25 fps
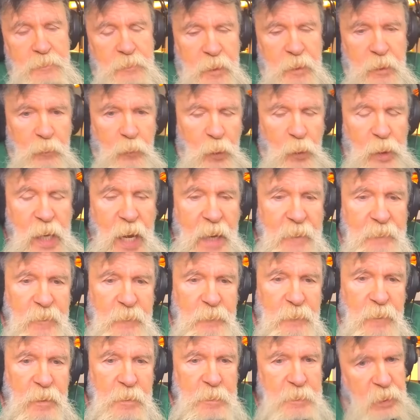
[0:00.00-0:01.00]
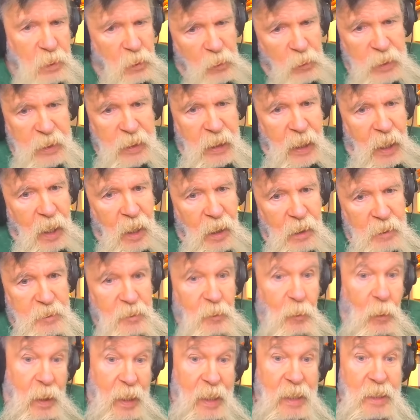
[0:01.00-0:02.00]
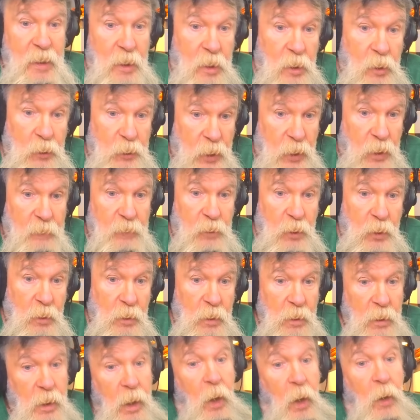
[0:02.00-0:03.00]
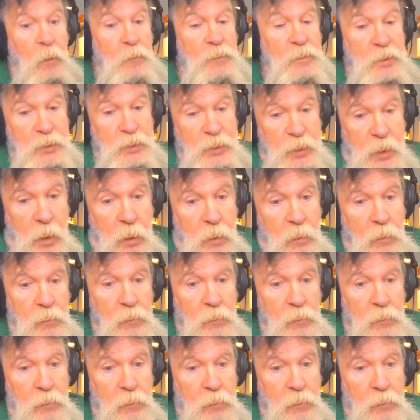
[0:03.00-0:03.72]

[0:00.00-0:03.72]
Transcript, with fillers: we haven't been very kind to AEW on the show.